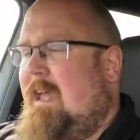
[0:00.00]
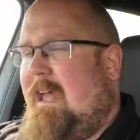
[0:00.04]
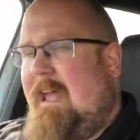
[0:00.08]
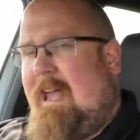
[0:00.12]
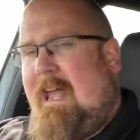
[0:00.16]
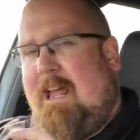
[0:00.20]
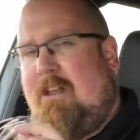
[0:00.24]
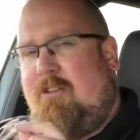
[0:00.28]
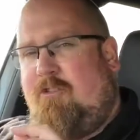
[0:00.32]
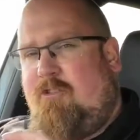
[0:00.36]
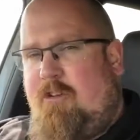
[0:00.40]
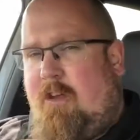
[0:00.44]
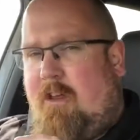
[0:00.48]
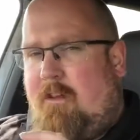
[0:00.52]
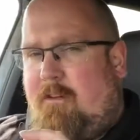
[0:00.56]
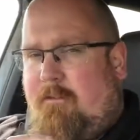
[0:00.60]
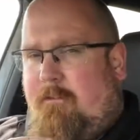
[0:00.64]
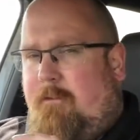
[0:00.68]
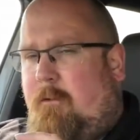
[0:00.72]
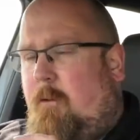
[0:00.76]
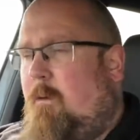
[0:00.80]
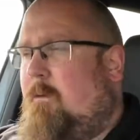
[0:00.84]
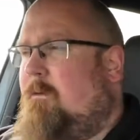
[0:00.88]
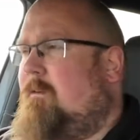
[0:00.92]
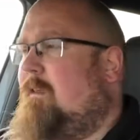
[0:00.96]
it just
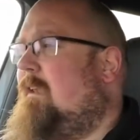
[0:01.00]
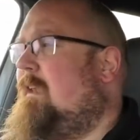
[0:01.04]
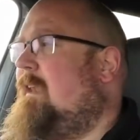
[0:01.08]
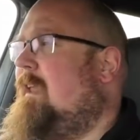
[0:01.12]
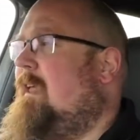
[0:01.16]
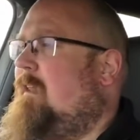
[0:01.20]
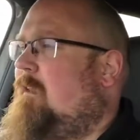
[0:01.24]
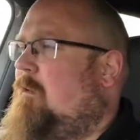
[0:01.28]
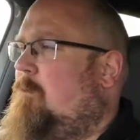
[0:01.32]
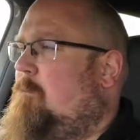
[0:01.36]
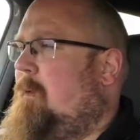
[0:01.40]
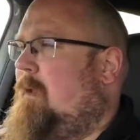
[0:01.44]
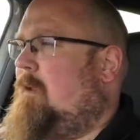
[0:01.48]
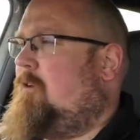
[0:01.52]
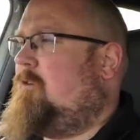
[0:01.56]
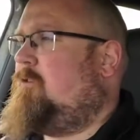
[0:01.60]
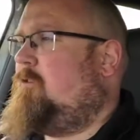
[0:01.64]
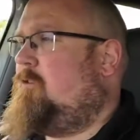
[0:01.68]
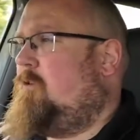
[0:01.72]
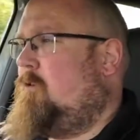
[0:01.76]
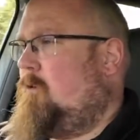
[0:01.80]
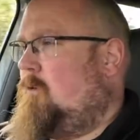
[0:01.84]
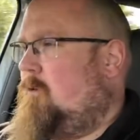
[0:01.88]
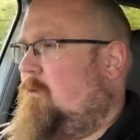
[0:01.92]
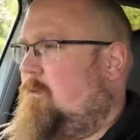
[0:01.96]
falls a little bit
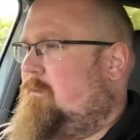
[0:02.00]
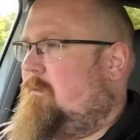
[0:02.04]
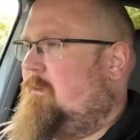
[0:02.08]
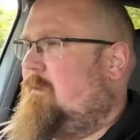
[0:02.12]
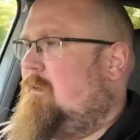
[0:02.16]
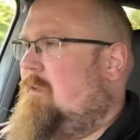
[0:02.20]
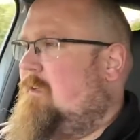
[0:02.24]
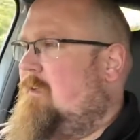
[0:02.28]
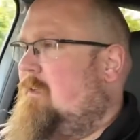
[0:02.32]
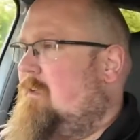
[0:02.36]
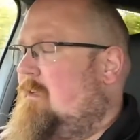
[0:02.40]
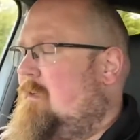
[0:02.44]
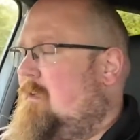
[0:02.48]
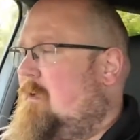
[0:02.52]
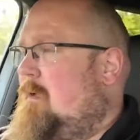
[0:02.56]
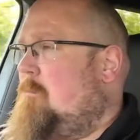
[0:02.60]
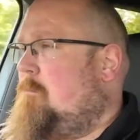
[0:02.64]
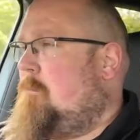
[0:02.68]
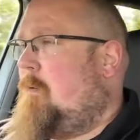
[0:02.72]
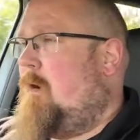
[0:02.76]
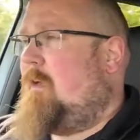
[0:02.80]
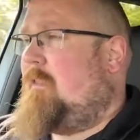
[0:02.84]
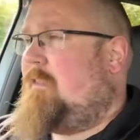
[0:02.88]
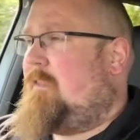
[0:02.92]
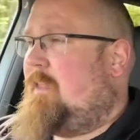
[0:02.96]
short.
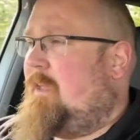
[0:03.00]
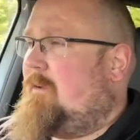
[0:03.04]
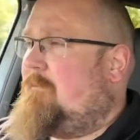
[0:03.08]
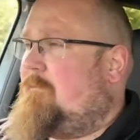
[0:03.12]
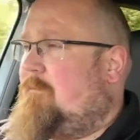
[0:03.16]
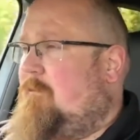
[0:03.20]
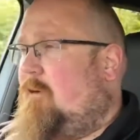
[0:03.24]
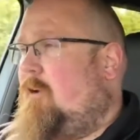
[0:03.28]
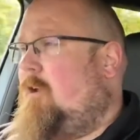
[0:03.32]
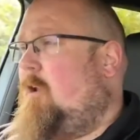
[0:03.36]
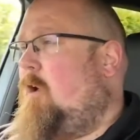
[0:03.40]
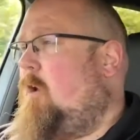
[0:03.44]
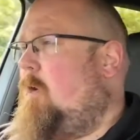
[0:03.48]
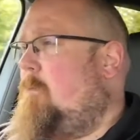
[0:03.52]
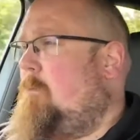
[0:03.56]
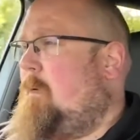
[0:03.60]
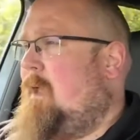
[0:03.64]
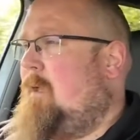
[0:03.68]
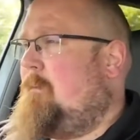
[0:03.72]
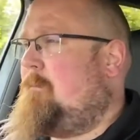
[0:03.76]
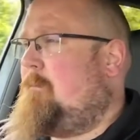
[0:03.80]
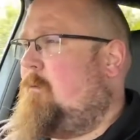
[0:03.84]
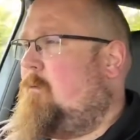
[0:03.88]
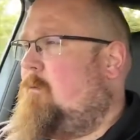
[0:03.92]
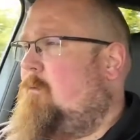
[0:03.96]
But I think for a lot of
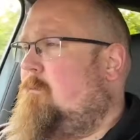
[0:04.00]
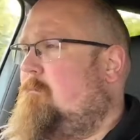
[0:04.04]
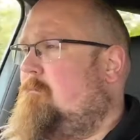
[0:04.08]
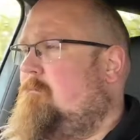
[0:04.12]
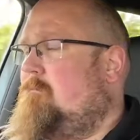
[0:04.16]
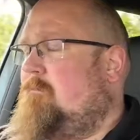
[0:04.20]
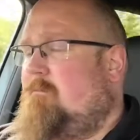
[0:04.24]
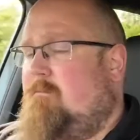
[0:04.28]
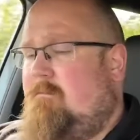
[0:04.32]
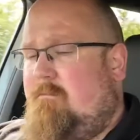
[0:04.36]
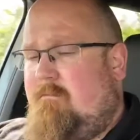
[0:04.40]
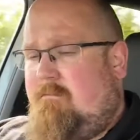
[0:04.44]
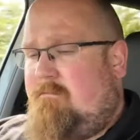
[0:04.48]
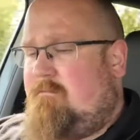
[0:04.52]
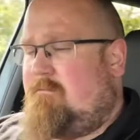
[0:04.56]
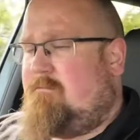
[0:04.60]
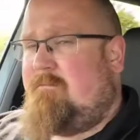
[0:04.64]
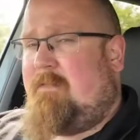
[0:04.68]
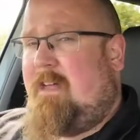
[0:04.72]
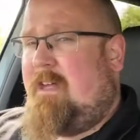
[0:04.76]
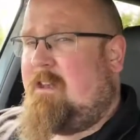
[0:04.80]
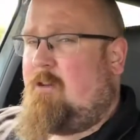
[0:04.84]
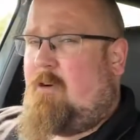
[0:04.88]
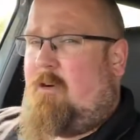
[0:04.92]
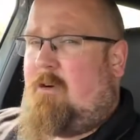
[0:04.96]
people,
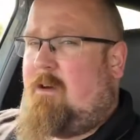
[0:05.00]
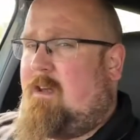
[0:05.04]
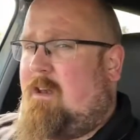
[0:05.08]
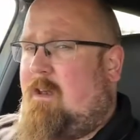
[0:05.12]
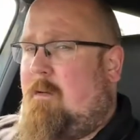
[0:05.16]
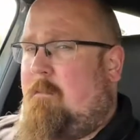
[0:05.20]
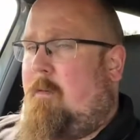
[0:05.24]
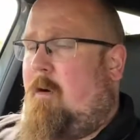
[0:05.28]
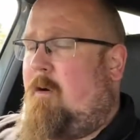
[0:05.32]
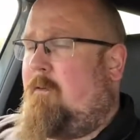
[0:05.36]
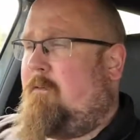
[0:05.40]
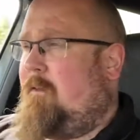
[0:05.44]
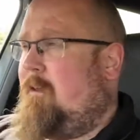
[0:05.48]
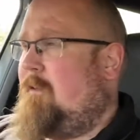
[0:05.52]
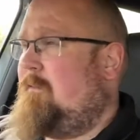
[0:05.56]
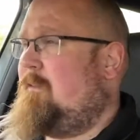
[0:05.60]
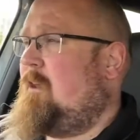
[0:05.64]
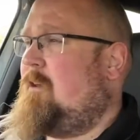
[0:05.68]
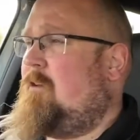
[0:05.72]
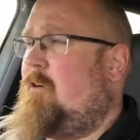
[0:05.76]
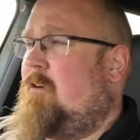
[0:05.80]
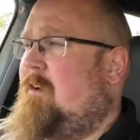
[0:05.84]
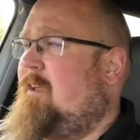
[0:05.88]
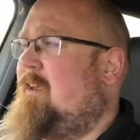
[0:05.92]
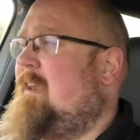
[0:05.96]
they're not going to bother. They're
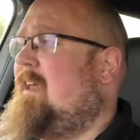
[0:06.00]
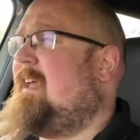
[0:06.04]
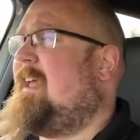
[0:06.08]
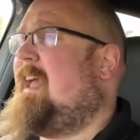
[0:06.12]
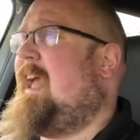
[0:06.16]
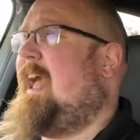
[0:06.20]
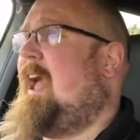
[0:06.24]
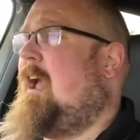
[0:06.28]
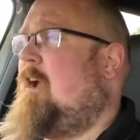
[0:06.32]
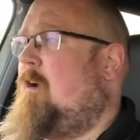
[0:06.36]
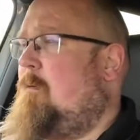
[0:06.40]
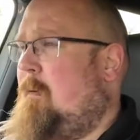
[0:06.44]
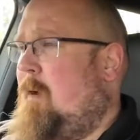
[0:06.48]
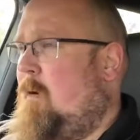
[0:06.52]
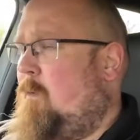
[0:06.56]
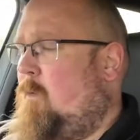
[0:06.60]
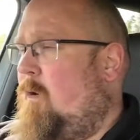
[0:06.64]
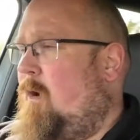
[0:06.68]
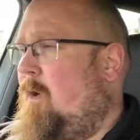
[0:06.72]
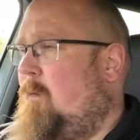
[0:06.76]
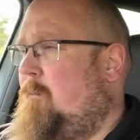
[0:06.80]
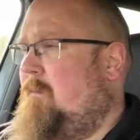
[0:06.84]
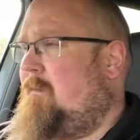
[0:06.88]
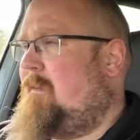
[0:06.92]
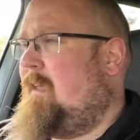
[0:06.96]
not going to care about
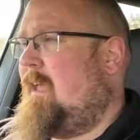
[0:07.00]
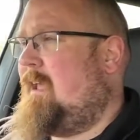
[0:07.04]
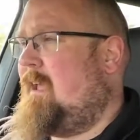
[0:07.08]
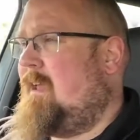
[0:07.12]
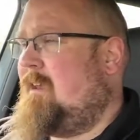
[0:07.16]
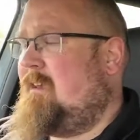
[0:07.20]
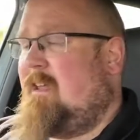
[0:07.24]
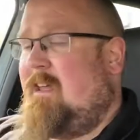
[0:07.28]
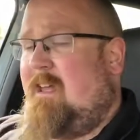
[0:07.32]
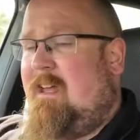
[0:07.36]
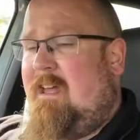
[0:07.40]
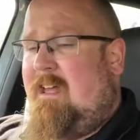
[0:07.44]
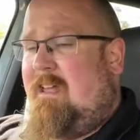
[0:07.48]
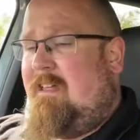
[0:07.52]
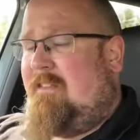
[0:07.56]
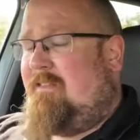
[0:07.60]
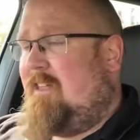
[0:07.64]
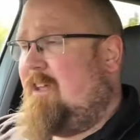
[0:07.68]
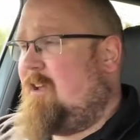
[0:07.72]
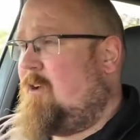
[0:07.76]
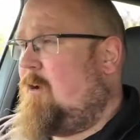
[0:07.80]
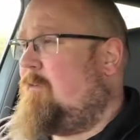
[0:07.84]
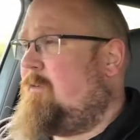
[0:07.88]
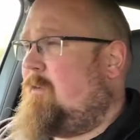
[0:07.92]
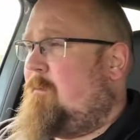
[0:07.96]
what I'm saying.
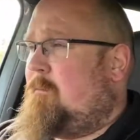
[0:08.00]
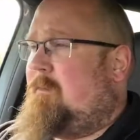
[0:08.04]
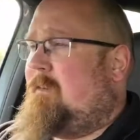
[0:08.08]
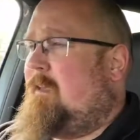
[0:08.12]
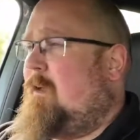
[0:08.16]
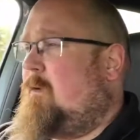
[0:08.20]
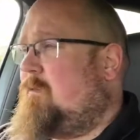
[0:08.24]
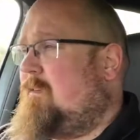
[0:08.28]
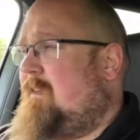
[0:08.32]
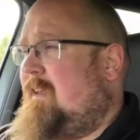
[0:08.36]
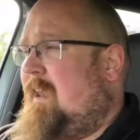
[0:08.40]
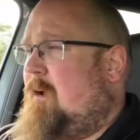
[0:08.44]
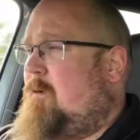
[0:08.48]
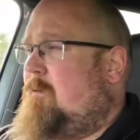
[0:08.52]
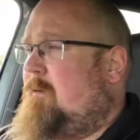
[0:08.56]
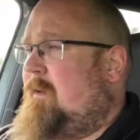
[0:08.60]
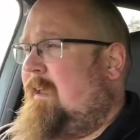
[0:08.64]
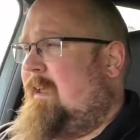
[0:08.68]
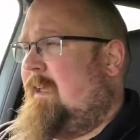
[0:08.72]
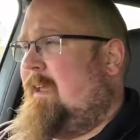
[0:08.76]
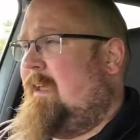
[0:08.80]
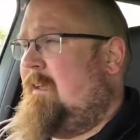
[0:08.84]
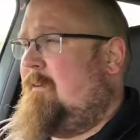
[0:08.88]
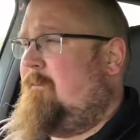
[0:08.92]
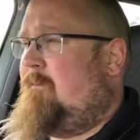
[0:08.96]
They got themselves an
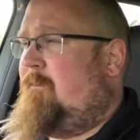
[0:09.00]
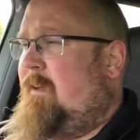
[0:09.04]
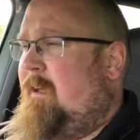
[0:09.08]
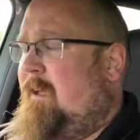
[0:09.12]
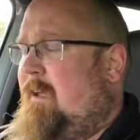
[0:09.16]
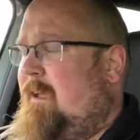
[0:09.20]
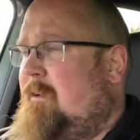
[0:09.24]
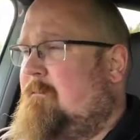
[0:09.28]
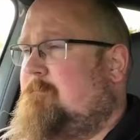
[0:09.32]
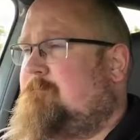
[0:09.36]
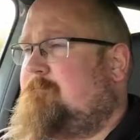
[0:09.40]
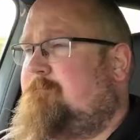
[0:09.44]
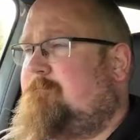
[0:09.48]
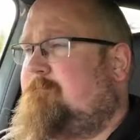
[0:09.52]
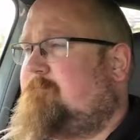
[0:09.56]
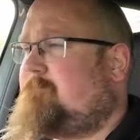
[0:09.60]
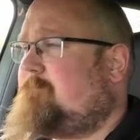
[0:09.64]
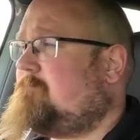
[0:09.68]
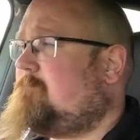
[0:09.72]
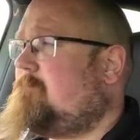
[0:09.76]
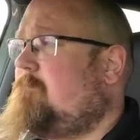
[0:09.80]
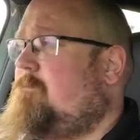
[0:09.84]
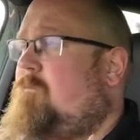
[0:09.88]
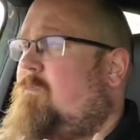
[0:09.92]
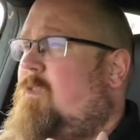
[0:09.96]
Audi EV,
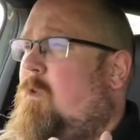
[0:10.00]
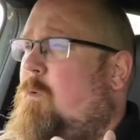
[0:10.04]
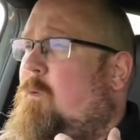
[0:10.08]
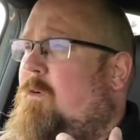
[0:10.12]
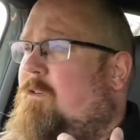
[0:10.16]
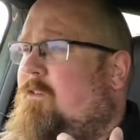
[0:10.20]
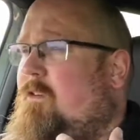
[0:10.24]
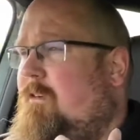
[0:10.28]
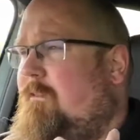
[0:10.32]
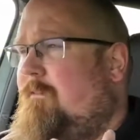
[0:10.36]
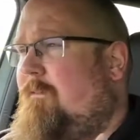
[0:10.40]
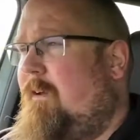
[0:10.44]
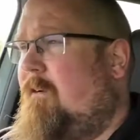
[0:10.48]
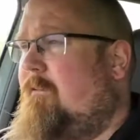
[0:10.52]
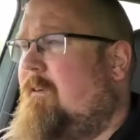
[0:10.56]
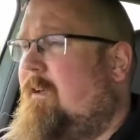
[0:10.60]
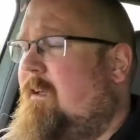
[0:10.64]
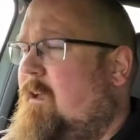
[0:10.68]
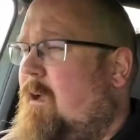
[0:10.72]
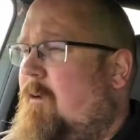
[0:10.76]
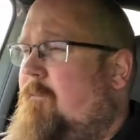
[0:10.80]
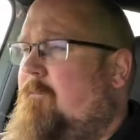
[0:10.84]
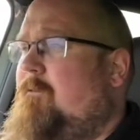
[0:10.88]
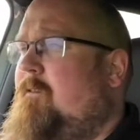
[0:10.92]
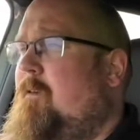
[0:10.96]
which is very
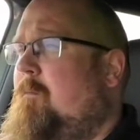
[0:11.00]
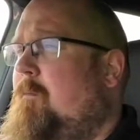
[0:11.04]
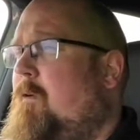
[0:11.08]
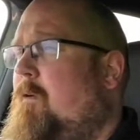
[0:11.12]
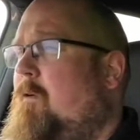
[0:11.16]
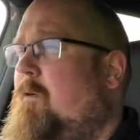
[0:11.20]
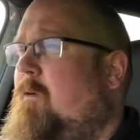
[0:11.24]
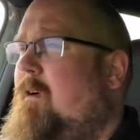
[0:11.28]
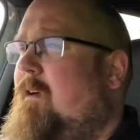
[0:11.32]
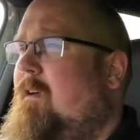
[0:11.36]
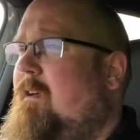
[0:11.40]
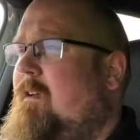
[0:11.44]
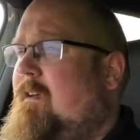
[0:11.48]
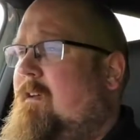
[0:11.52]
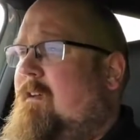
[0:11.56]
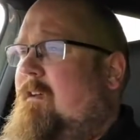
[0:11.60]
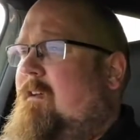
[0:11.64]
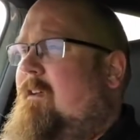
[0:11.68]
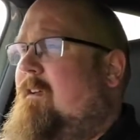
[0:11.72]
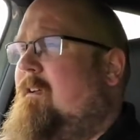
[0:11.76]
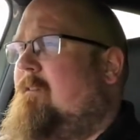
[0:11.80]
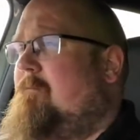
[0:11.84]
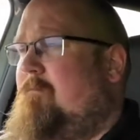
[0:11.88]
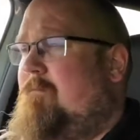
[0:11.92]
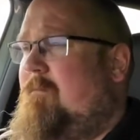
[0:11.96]
comfortable
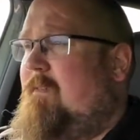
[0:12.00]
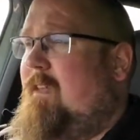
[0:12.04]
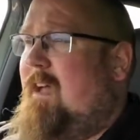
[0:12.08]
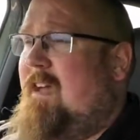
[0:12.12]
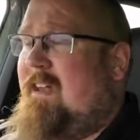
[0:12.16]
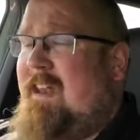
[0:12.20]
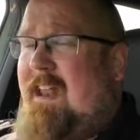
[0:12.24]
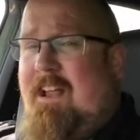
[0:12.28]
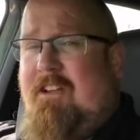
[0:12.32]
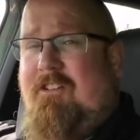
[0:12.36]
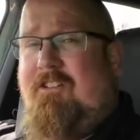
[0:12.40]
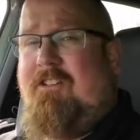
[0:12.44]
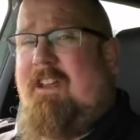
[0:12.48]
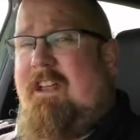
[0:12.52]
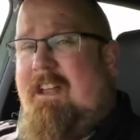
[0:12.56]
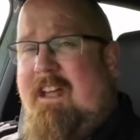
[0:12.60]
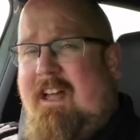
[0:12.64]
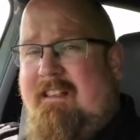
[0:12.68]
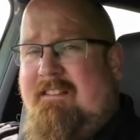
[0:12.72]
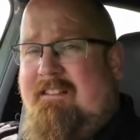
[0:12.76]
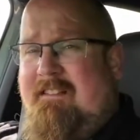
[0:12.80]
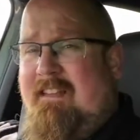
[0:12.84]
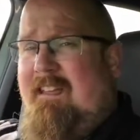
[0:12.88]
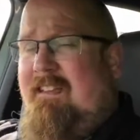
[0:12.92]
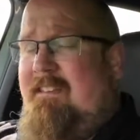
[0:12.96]
and actually
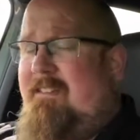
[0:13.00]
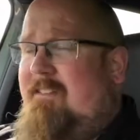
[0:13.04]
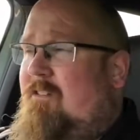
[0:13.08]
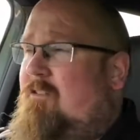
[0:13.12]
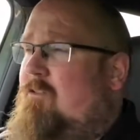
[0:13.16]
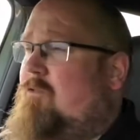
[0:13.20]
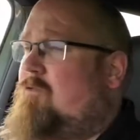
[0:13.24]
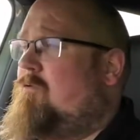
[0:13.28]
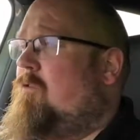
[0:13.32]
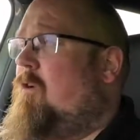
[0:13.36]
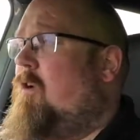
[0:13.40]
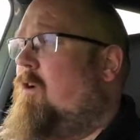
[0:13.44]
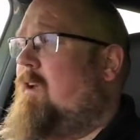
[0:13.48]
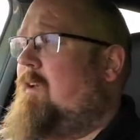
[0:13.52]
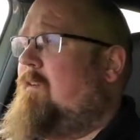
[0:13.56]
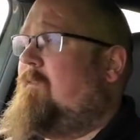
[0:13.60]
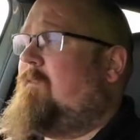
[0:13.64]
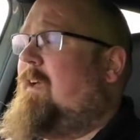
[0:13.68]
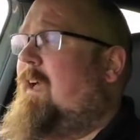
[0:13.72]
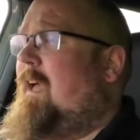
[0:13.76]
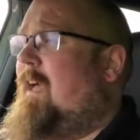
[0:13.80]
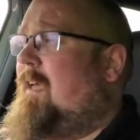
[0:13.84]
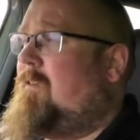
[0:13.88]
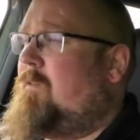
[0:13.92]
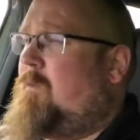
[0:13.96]
a decent drive
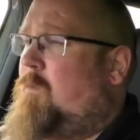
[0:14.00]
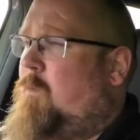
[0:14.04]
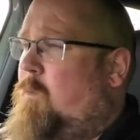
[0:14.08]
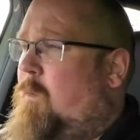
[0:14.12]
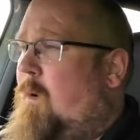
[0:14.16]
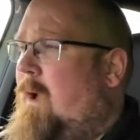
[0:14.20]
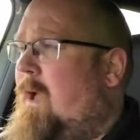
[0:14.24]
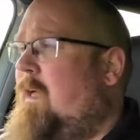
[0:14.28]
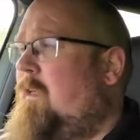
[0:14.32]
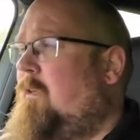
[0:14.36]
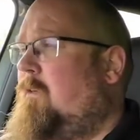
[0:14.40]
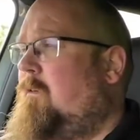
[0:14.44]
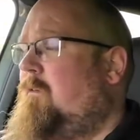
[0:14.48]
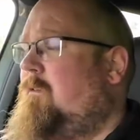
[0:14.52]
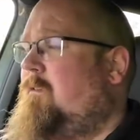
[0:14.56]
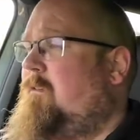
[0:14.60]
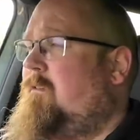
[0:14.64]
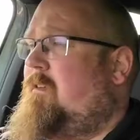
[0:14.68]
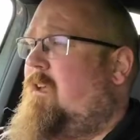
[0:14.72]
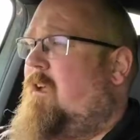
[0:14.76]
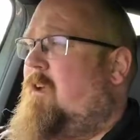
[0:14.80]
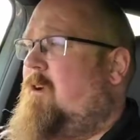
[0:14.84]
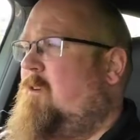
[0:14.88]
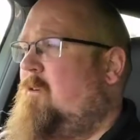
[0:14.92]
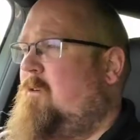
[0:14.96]
as well.
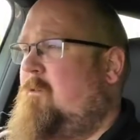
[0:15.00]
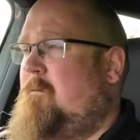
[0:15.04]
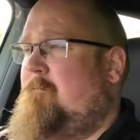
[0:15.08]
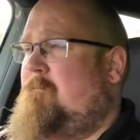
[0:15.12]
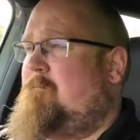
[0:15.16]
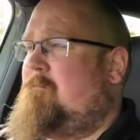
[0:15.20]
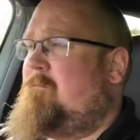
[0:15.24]
So,